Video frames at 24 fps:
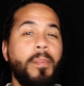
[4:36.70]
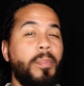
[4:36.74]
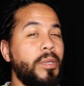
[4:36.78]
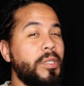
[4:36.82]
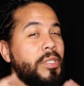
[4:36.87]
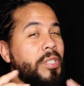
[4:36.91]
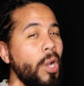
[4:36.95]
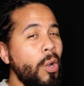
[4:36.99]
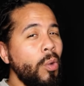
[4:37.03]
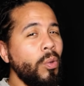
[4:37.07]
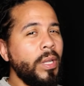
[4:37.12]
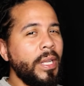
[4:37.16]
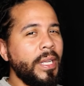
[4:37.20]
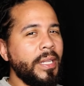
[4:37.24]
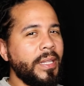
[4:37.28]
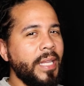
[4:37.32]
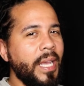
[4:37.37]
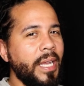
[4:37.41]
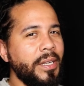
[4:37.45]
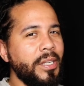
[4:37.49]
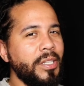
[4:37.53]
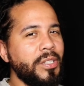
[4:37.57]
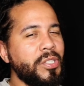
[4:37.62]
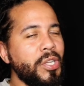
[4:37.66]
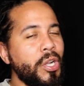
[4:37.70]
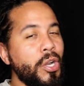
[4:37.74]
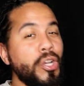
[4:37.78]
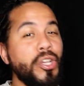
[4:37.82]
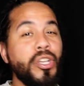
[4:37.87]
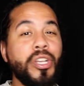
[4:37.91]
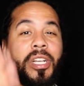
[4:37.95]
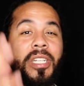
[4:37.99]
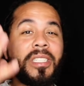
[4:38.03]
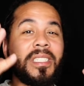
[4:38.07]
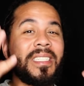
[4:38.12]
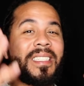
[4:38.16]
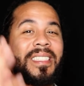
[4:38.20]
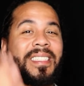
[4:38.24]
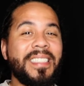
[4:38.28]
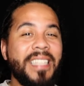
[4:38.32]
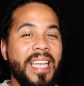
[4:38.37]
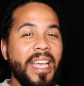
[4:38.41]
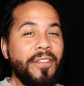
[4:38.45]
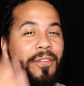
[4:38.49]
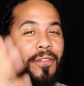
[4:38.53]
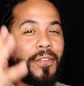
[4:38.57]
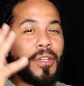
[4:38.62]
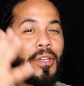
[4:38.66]
But don't let that deter you because it's
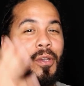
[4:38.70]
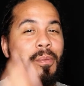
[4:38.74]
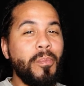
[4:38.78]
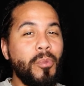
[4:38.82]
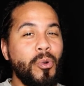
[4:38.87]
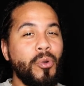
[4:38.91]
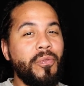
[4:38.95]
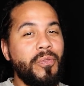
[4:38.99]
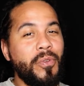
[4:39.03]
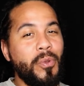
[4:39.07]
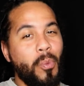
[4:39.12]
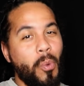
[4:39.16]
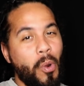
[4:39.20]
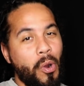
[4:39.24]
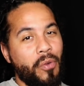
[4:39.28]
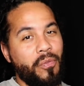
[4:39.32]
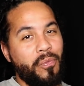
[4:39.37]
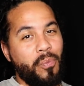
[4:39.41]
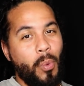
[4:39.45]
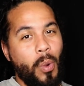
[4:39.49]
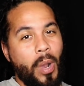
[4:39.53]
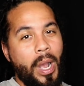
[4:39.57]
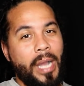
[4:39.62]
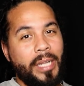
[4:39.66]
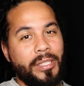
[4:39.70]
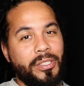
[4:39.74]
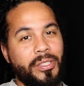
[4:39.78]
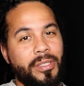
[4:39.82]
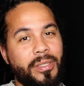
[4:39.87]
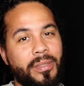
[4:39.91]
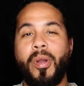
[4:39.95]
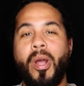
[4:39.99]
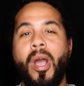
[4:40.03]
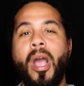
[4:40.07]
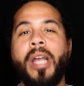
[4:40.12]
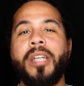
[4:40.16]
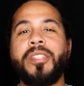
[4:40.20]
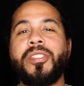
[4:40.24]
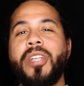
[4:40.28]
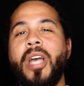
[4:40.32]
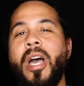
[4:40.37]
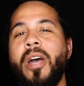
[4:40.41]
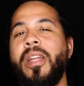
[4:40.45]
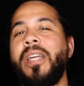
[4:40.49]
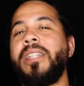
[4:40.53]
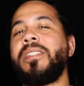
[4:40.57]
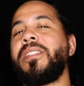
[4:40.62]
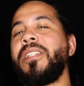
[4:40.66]
definitely a movie worth watching. But all right,
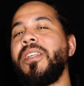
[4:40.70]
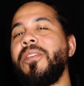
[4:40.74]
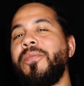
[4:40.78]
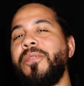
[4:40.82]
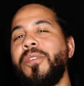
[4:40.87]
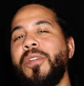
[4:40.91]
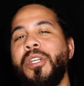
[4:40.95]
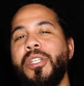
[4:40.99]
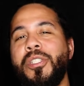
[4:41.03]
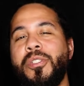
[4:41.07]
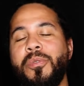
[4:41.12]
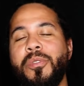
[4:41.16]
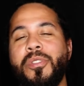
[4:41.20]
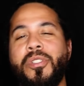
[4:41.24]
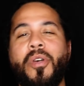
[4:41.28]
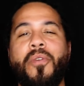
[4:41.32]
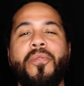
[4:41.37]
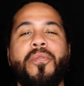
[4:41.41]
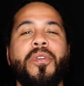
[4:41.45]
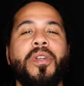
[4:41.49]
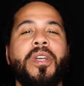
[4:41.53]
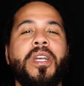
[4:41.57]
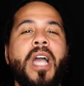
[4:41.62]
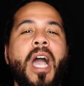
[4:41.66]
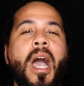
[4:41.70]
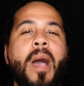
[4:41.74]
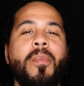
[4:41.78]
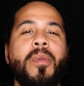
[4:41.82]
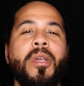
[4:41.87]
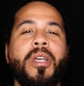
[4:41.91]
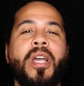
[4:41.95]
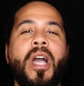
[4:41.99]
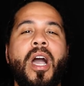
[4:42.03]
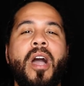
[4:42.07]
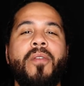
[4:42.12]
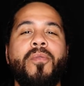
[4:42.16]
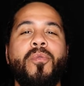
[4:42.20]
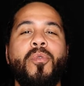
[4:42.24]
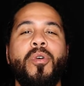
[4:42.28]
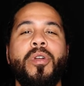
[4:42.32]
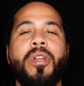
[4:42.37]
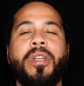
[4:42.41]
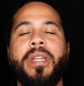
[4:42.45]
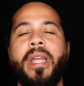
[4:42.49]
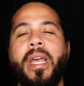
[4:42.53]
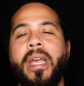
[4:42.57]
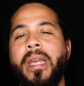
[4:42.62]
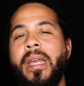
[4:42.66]
y'all, that's it for this one. So for the comment
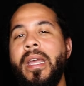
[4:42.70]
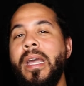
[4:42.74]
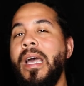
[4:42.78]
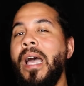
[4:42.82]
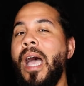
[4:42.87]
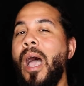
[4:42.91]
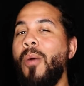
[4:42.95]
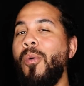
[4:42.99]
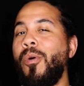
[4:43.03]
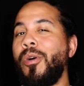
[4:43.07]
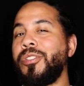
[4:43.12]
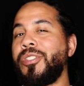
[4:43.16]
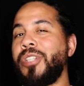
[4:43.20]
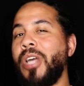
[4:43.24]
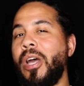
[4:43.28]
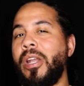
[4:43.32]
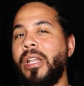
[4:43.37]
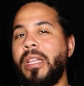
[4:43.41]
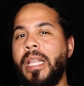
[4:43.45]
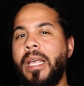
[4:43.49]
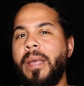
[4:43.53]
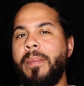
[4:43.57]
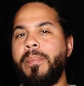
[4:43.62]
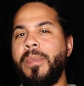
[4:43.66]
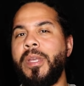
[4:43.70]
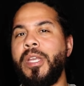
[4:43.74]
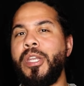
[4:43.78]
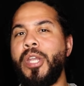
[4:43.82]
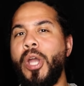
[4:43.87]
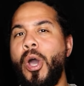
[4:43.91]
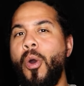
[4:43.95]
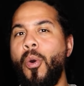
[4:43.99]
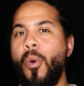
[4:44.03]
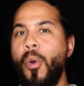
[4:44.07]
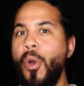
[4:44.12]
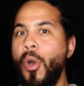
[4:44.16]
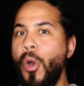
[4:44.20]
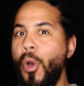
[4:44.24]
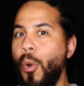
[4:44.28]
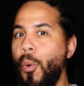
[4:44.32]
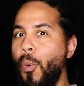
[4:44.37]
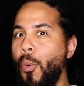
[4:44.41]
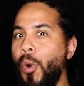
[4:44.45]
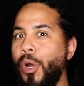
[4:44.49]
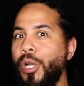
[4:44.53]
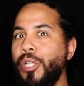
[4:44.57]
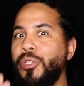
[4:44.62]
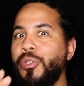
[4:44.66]
convo today, I want y'all to let me know
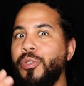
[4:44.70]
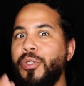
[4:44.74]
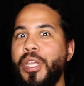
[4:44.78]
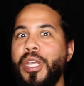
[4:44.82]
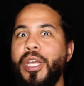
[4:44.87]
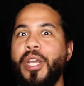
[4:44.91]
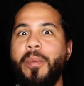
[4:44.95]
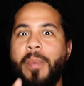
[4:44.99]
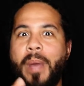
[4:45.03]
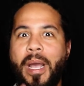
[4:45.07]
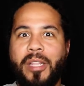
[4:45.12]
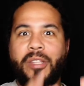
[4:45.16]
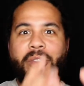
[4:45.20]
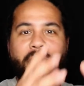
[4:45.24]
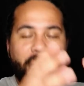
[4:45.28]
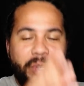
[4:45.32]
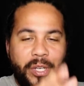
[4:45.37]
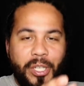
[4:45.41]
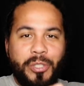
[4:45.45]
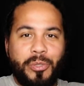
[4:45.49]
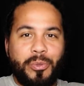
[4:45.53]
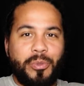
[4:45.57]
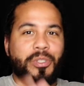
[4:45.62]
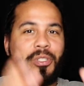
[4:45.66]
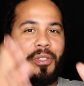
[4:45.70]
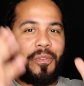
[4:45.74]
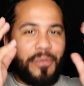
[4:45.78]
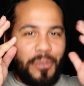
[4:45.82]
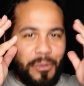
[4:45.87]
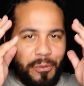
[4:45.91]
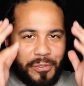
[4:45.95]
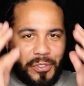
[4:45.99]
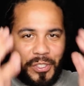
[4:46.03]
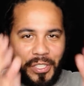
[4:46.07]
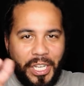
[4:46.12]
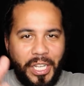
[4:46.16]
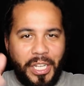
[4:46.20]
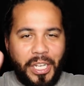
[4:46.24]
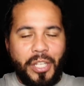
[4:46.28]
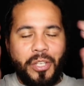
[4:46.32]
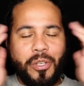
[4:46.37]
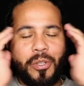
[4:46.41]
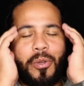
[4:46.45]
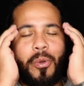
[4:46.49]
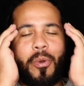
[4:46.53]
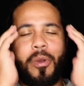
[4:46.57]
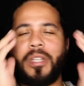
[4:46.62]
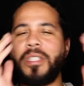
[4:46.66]
what did you think about the visuals. If you've seen
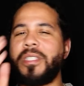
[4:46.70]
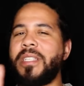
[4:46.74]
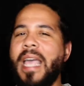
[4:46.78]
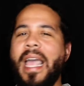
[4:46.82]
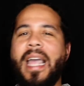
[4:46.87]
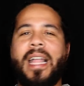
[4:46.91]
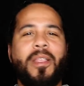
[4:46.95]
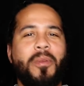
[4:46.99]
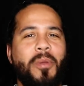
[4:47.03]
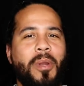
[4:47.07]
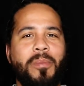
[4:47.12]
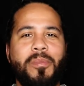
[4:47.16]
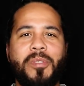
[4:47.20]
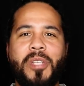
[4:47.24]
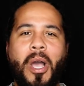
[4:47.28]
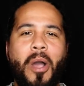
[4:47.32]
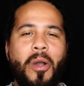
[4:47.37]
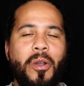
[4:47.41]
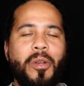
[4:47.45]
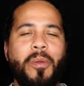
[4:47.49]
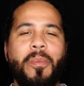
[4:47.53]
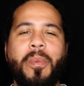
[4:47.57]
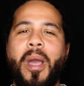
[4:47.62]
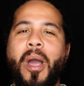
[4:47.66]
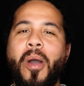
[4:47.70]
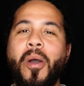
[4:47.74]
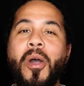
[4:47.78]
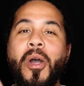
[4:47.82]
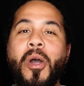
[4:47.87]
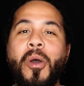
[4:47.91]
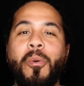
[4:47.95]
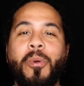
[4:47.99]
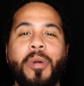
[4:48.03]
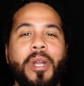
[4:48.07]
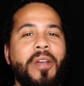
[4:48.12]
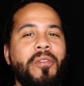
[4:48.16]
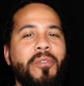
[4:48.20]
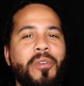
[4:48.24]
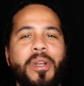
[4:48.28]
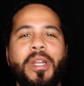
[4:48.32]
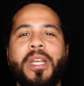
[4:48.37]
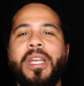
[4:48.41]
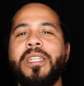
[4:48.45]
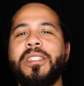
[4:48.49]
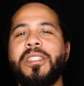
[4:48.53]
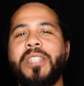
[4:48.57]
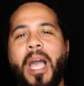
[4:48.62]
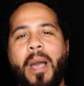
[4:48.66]
it, you know exactly what I'm talking about. Whatever
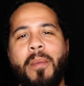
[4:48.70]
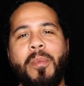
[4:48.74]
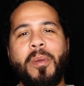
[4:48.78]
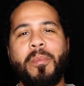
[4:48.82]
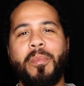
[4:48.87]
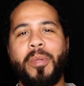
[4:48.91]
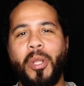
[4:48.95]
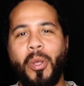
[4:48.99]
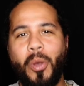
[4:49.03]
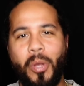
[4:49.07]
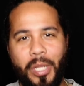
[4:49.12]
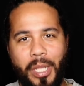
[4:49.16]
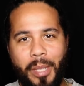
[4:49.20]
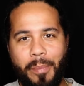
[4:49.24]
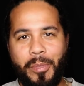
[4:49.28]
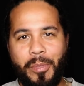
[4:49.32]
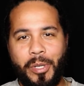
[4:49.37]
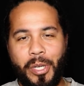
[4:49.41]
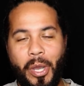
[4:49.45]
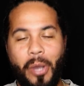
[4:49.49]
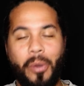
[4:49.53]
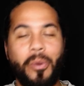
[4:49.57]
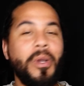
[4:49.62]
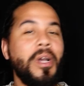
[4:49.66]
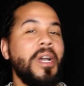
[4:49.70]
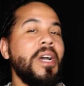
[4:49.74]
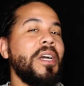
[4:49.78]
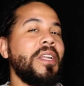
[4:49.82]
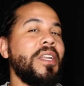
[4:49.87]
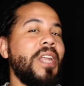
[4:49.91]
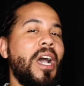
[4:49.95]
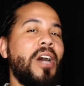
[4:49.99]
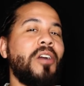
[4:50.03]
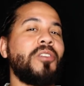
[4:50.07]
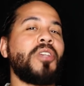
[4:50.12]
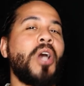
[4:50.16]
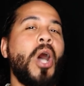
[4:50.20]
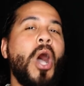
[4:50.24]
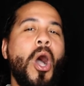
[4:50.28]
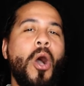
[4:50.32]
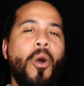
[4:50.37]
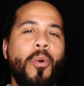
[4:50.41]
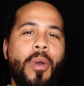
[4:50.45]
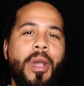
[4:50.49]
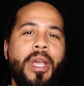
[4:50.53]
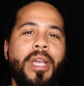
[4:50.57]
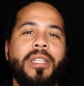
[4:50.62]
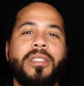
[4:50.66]
it is, comment below and let me know. Now, as
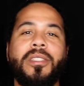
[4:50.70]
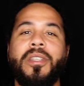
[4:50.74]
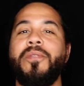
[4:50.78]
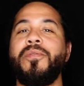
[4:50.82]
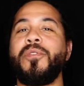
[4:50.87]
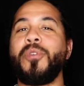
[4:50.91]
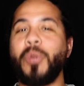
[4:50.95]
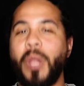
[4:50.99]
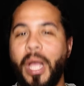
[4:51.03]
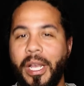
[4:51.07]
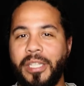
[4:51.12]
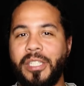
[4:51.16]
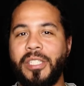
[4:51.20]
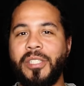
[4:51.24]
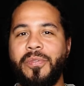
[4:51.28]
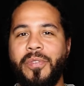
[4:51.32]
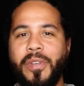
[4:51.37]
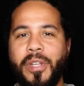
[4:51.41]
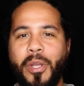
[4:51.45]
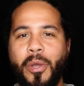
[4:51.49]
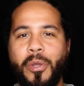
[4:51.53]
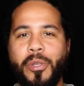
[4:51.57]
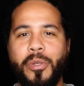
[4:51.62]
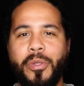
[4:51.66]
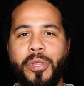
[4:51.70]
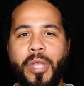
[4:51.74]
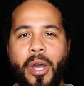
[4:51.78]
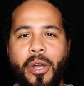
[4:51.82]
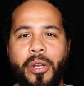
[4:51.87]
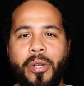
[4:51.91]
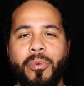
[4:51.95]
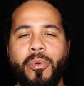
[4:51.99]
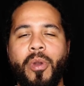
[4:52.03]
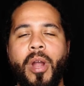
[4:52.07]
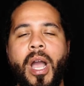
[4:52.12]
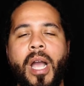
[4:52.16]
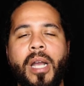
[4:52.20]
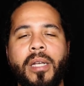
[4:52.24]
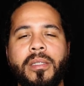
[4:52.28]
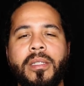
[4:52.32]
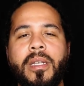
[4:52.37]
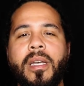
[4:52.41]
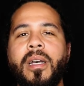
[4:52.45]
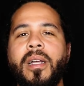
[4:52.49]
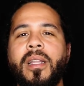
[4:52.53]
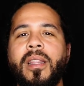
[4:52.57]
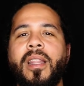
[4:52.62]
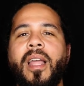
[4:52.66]
always, if you like this video and you thought it
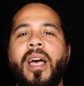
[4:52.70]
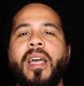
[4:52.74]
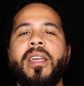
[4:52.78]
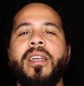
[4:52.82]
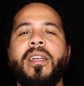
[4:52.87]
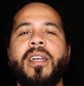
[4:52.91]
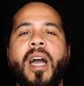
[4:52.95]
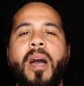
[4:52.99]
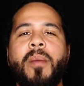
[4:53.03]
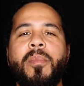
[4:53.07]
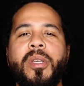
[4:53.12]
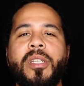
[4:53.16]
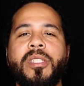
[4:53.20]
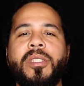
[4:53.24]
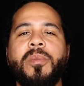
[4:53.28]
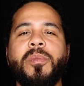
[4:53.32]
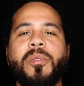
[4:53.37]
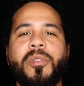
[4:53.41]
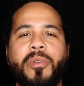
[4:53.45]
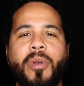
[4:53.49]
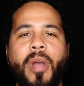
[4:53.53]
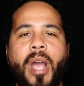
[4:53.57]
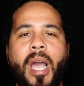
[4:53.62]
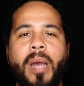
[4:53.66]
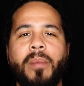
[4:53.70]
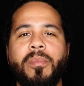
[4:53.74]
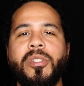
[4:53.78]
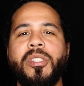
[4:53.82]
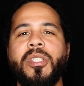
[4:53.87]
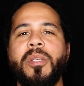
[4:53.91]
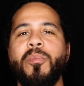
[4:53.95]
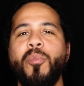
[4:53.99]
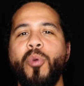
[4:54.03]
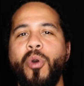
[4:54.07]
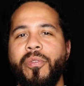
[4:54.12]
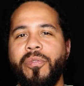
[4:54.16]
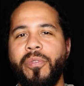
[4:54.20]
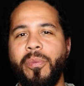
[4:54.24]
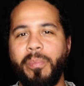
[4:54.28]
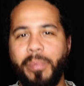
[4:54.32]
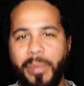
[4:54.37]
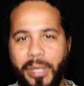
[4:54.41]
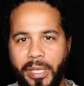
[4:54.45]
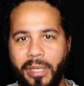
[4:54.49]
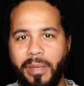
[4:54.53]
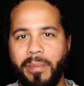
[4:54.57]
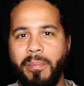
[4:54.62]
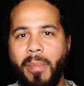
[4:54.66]
rocked, like, comment, subscribe to see more from
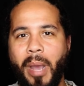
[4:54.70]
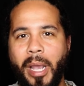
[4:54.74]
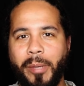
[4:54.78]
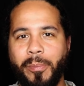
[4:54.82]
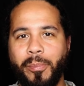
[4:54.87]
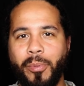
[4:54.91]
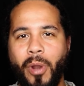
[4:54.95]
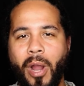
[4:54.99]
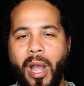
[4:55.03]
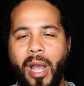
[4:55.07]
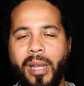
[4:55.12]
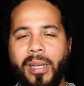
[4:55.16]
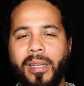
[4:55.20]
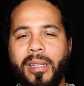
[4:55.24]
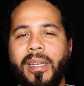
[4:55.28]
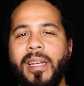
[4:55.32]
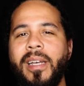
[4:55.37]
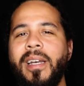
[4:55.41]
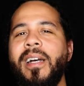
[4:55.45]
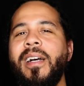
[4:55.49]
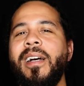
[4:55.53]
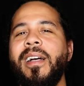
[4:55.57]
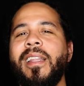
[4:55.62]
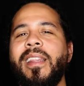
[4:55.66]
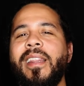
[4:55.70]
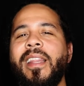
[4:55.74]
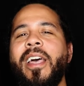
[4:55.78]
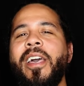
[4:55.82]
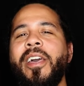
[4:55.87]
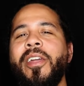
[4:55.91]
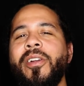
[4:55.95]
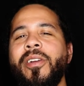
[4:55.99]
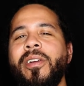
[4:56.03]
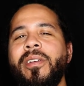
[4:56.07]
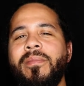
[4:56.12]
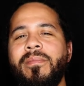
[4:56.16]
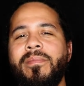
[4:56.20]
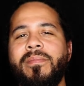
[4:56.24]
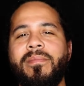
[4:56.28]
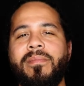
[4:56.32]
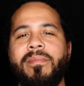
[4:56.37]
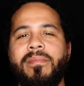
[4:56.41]
me, Mike Proc. Later.